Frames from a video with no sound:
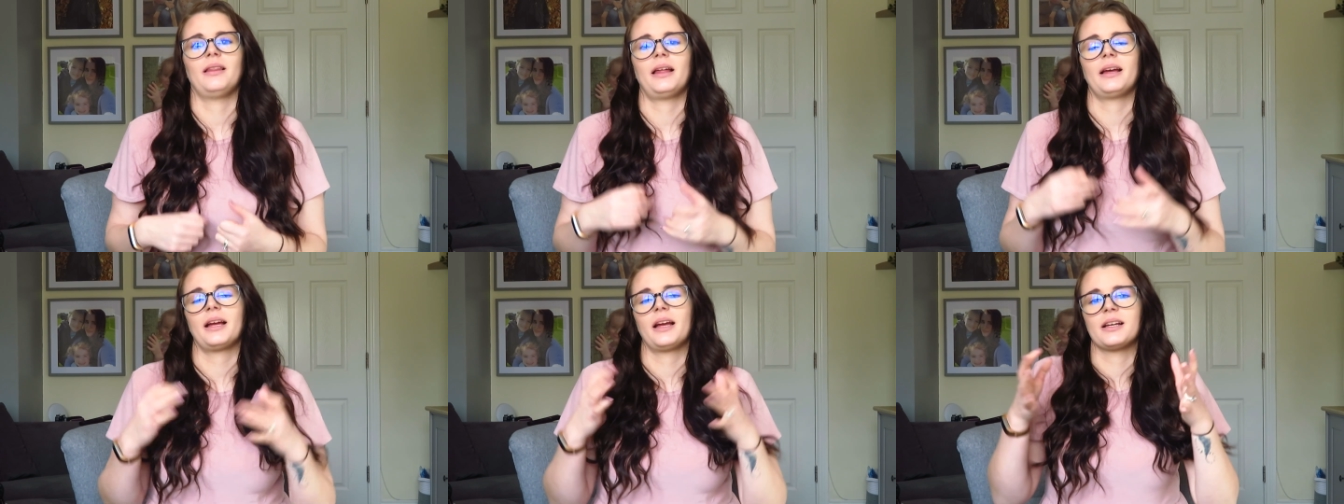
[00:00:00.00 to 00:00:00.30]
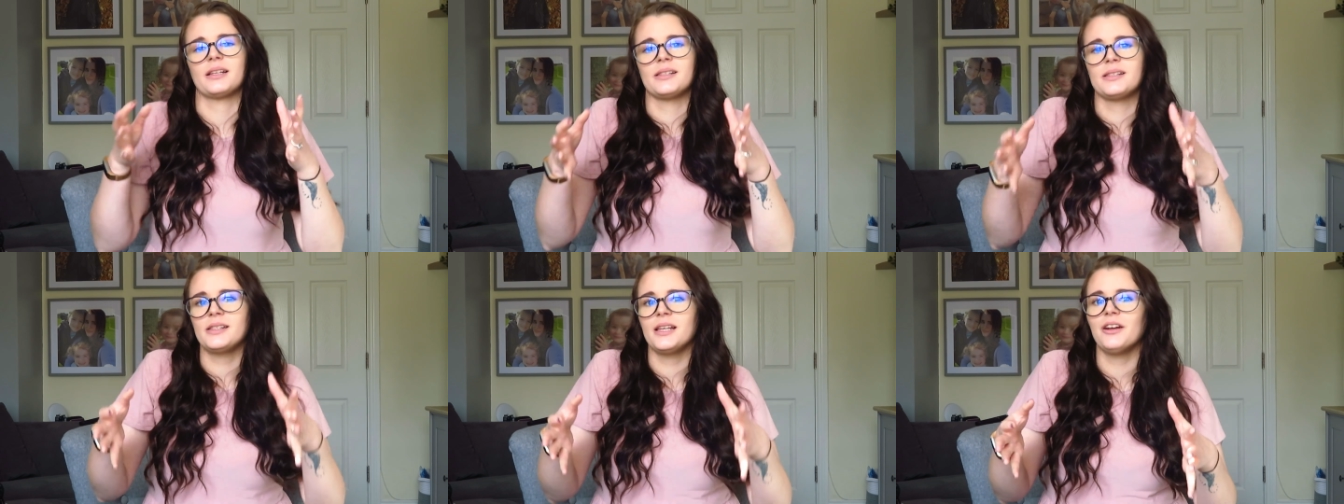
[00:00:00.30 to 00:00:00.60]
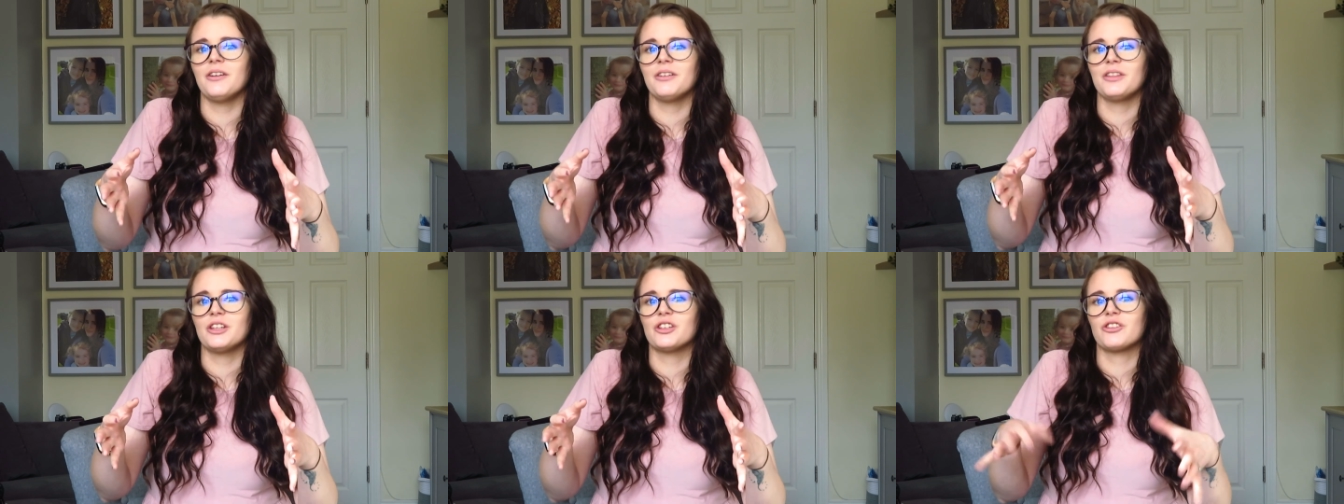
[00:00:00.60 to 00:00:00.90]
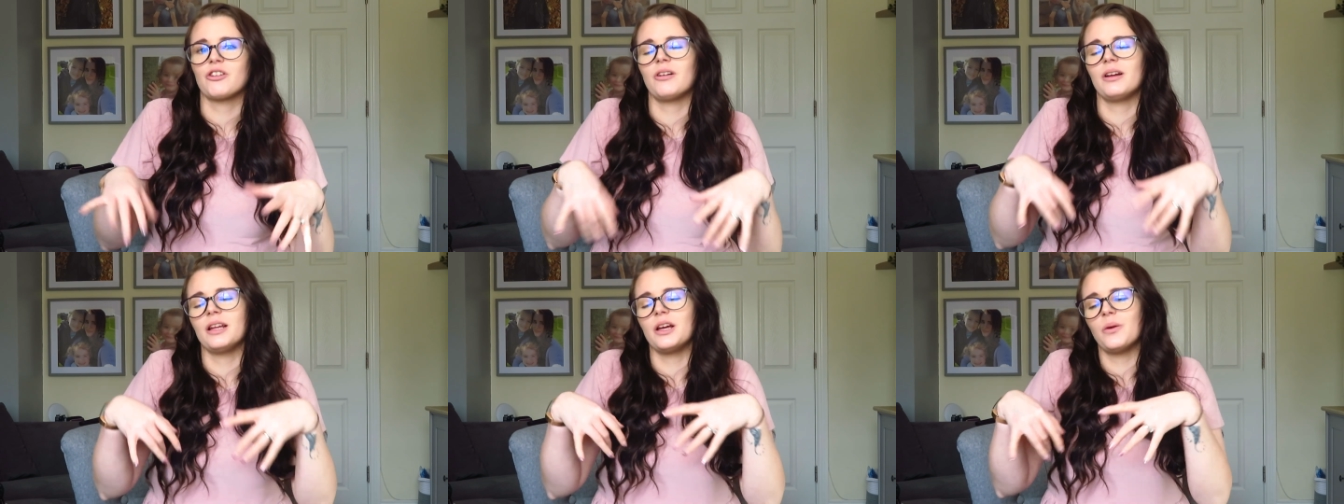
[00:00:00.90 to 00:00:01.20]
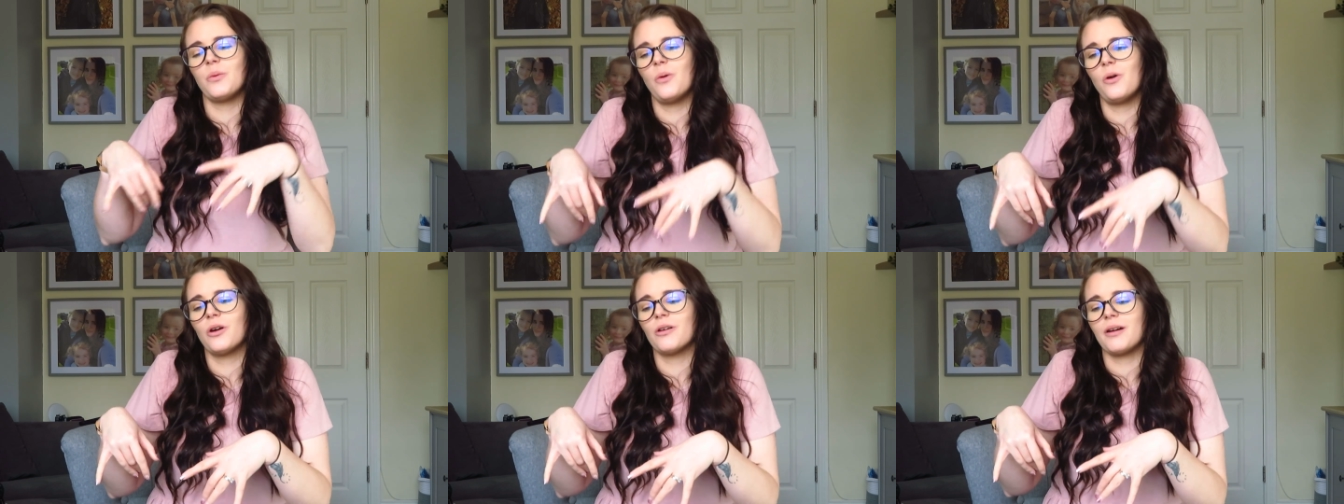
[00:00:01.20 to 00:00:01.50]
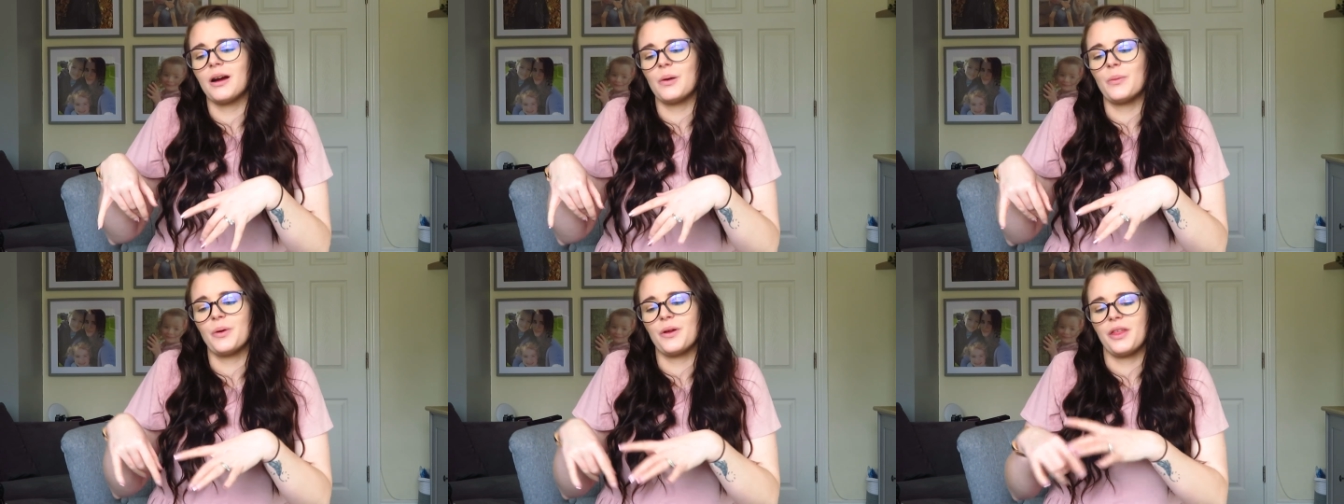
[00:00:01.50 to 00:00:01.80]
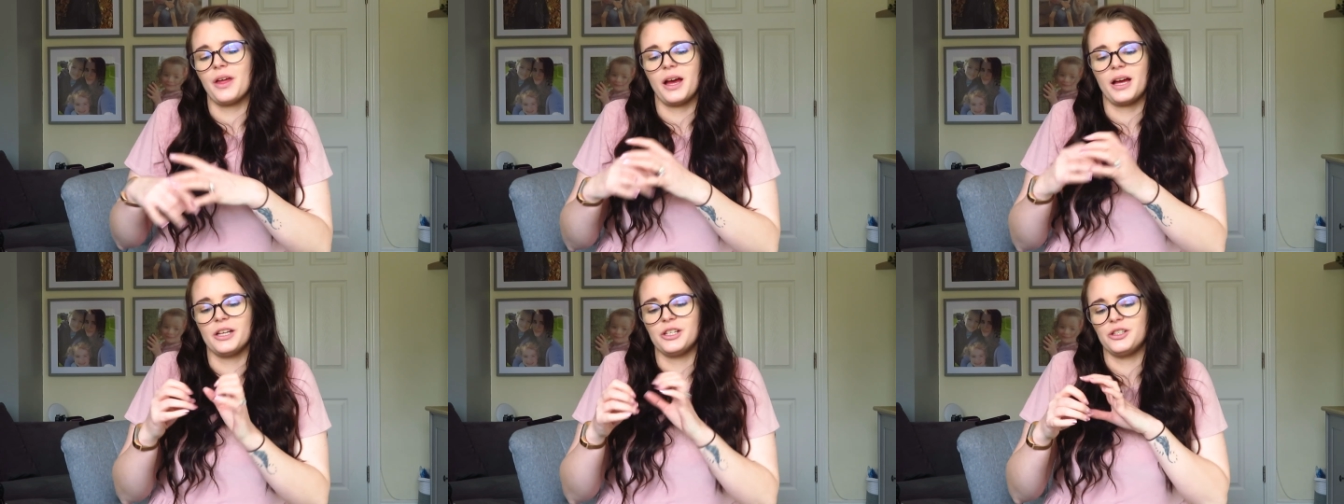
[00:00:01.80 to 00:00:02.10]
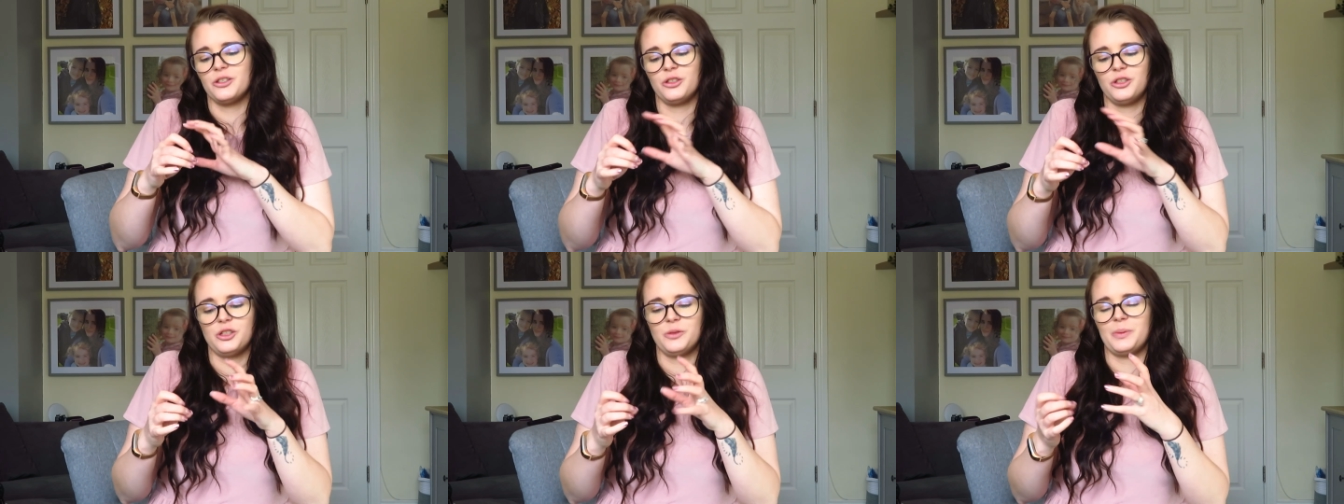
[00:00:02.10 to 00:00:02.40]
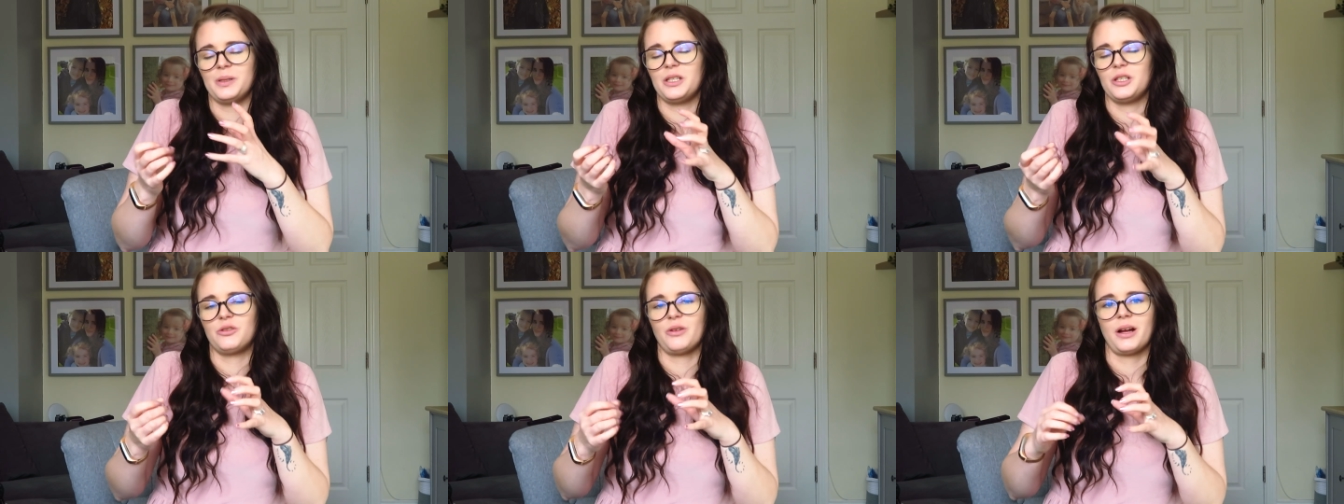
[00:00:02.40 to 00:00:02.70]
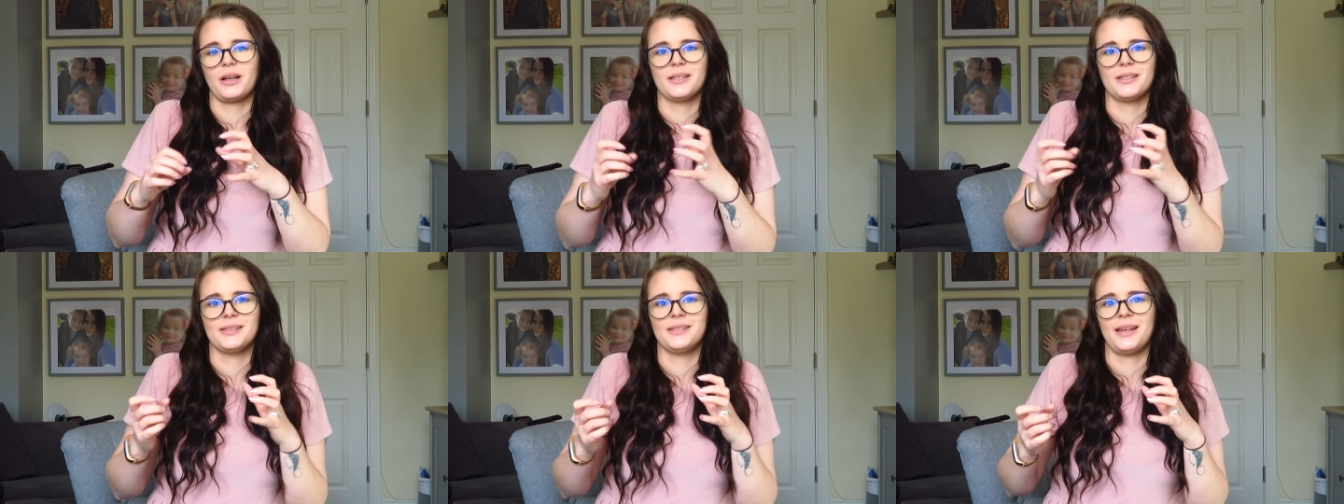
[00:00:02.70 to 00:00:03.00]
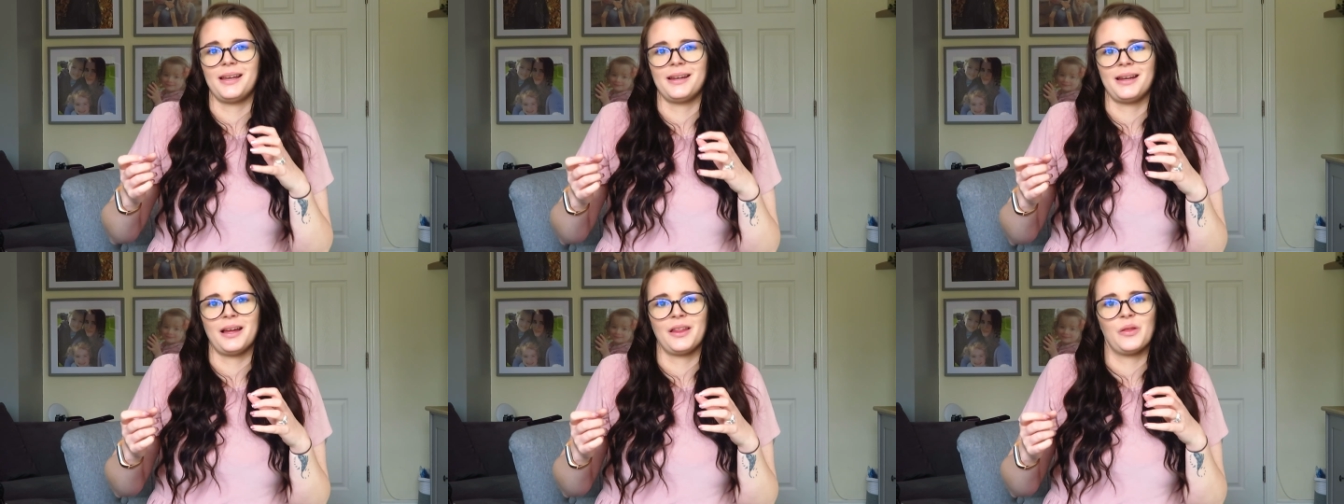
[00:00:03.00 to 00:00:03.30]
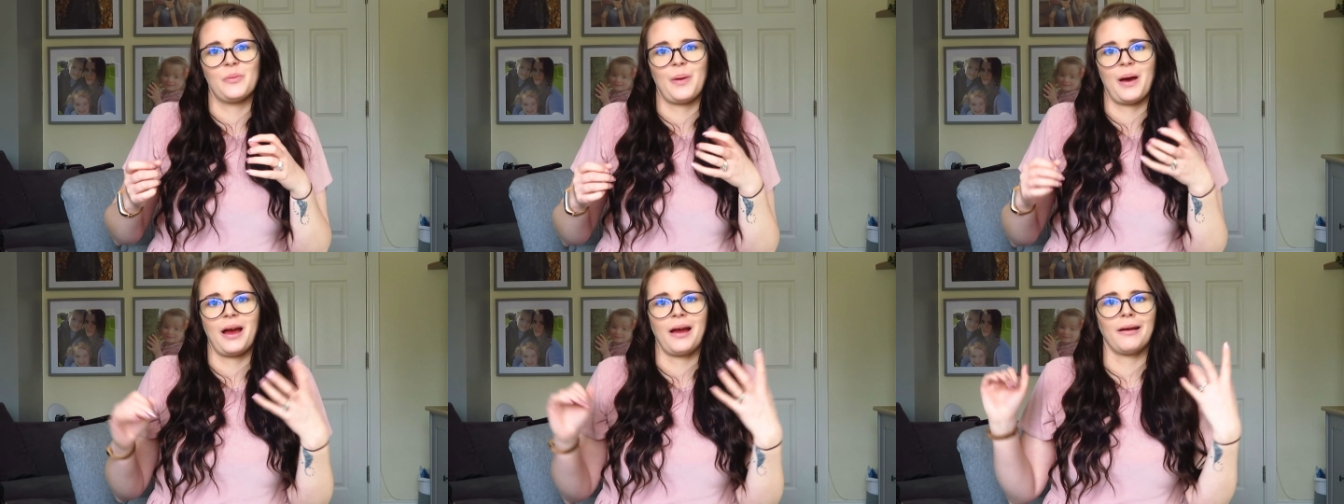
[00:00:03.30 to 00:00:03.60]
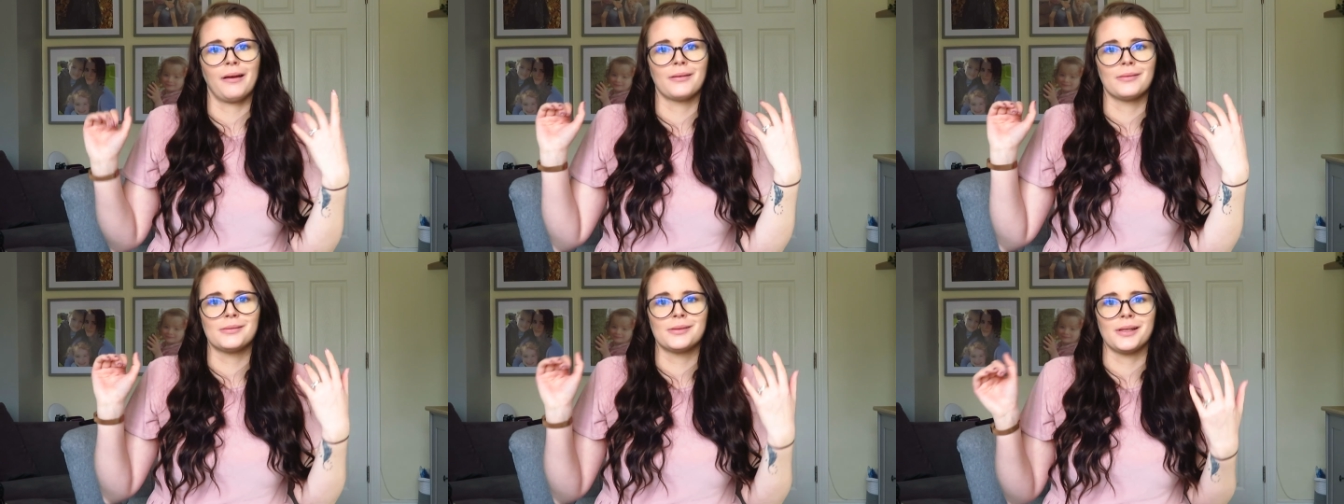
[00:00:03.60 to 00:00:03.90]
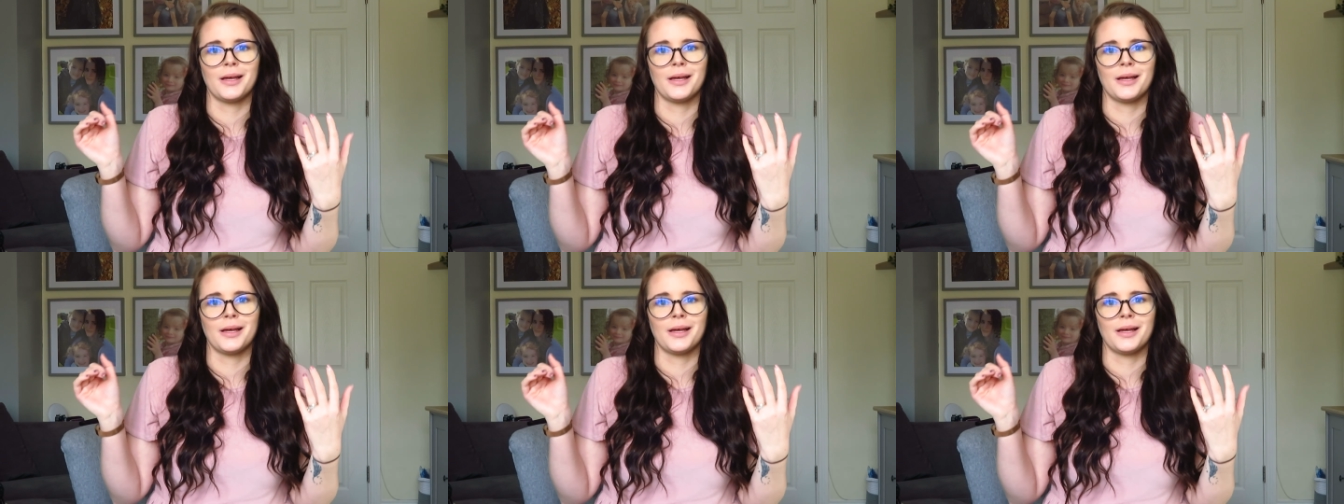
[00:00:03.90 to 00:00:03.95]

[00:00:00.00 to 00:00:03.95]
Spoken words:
Like, I can sit her in the trolley and walk around with her and she'll just be distracted taking out the bag.